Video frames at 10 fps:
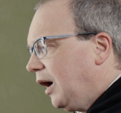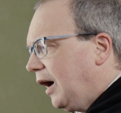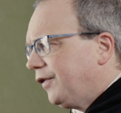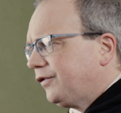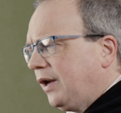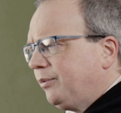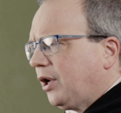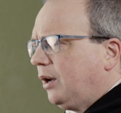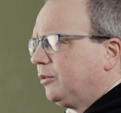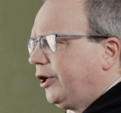At the same
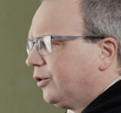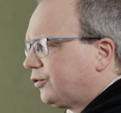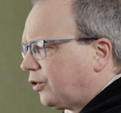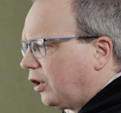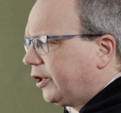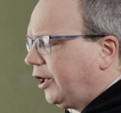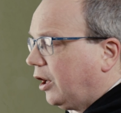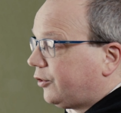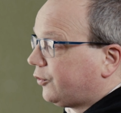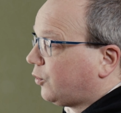time, Leo strongly
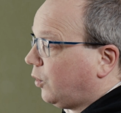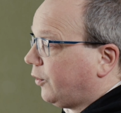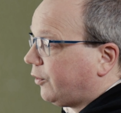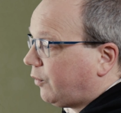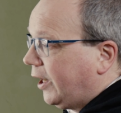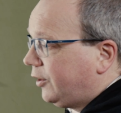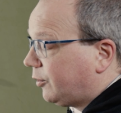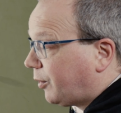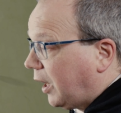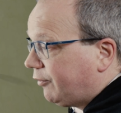underscored the right
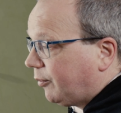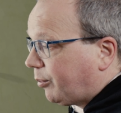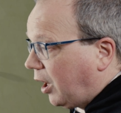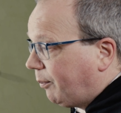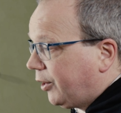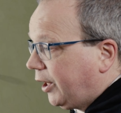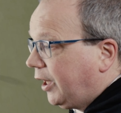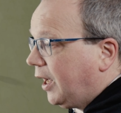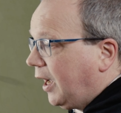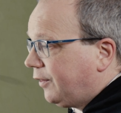to private property
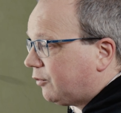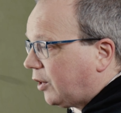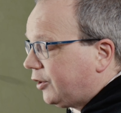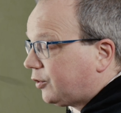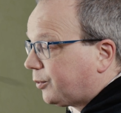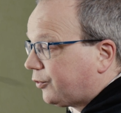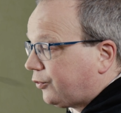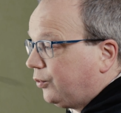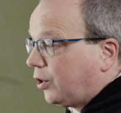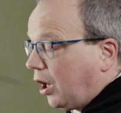and the right to
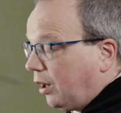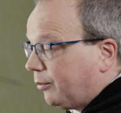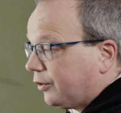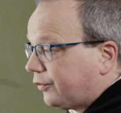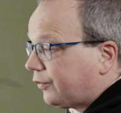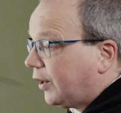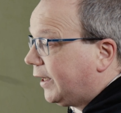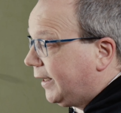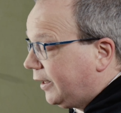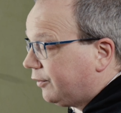pursue commerce
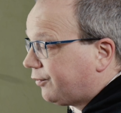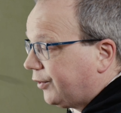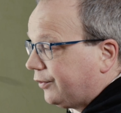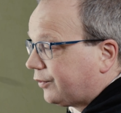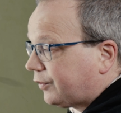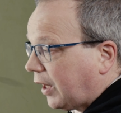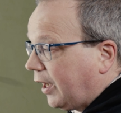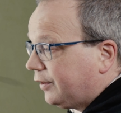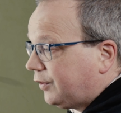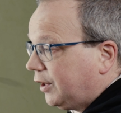in a free
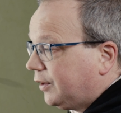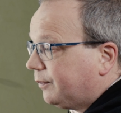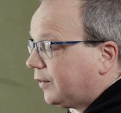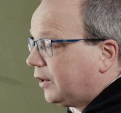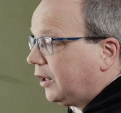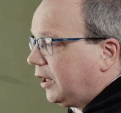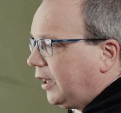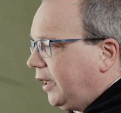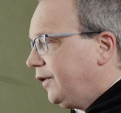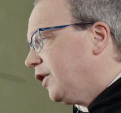society.
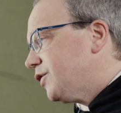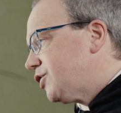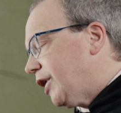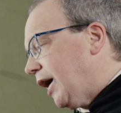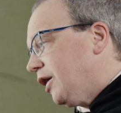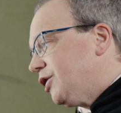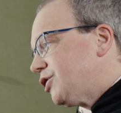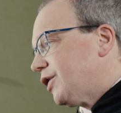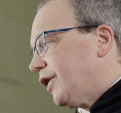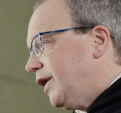He thus
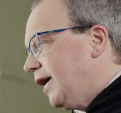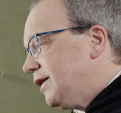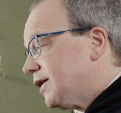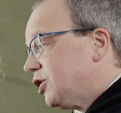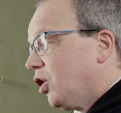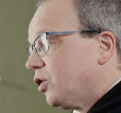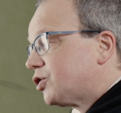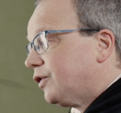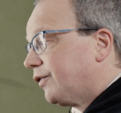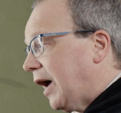challenged the nascent
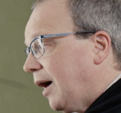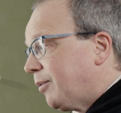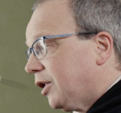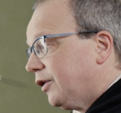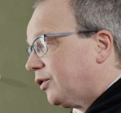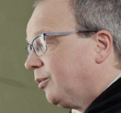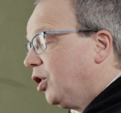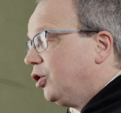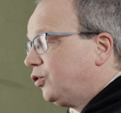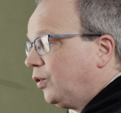culture of capitalism
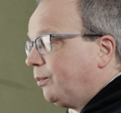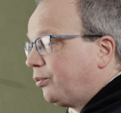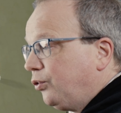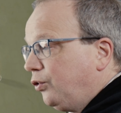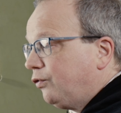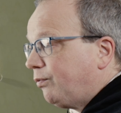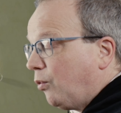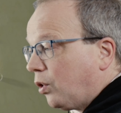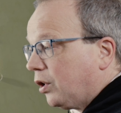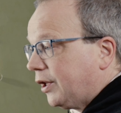to improve
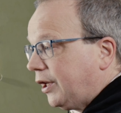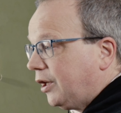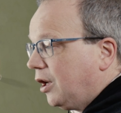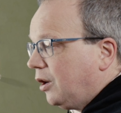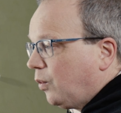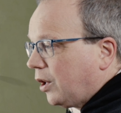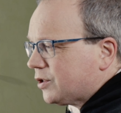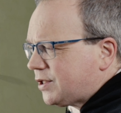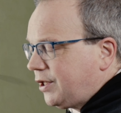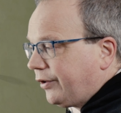morally while
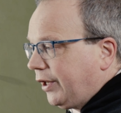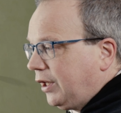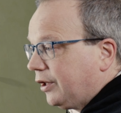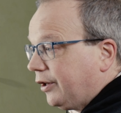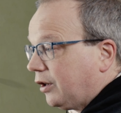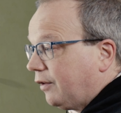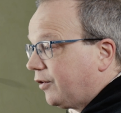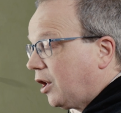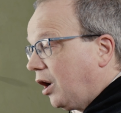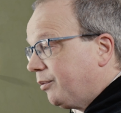steering clear of
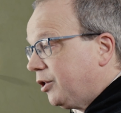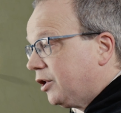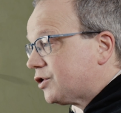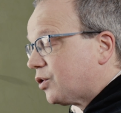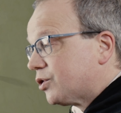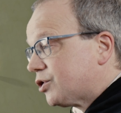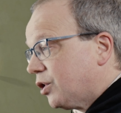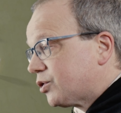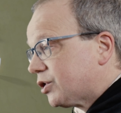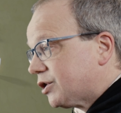a communist or
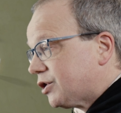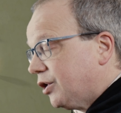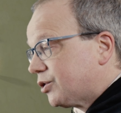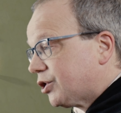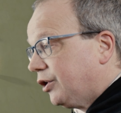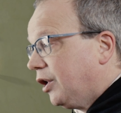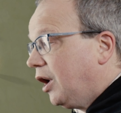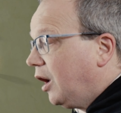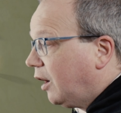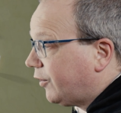socialist notion
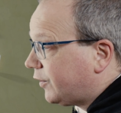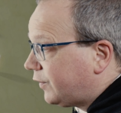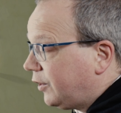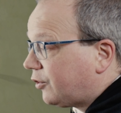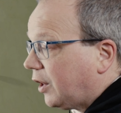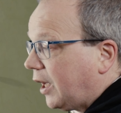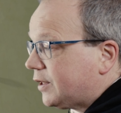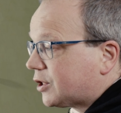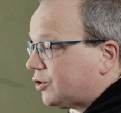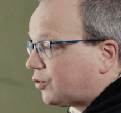of the
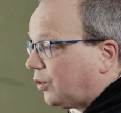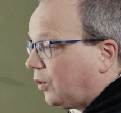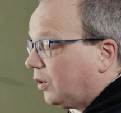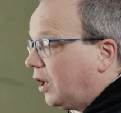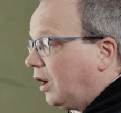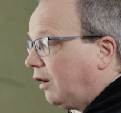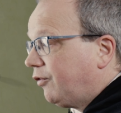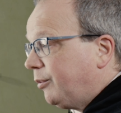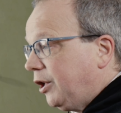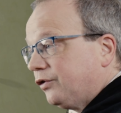centralized control of
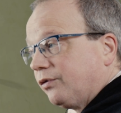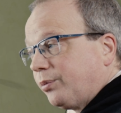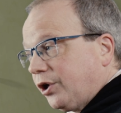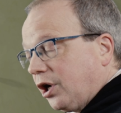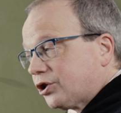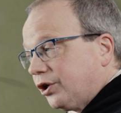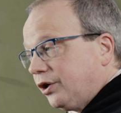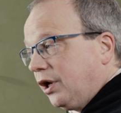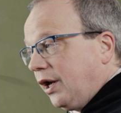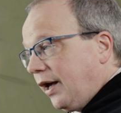the means of
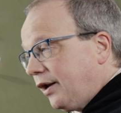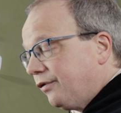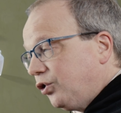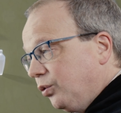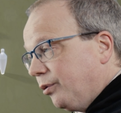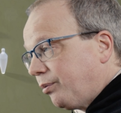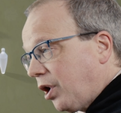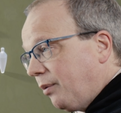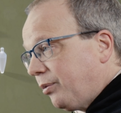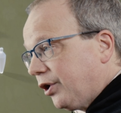production and of human
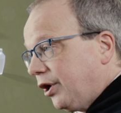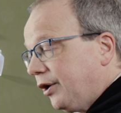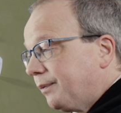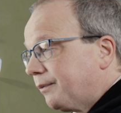property.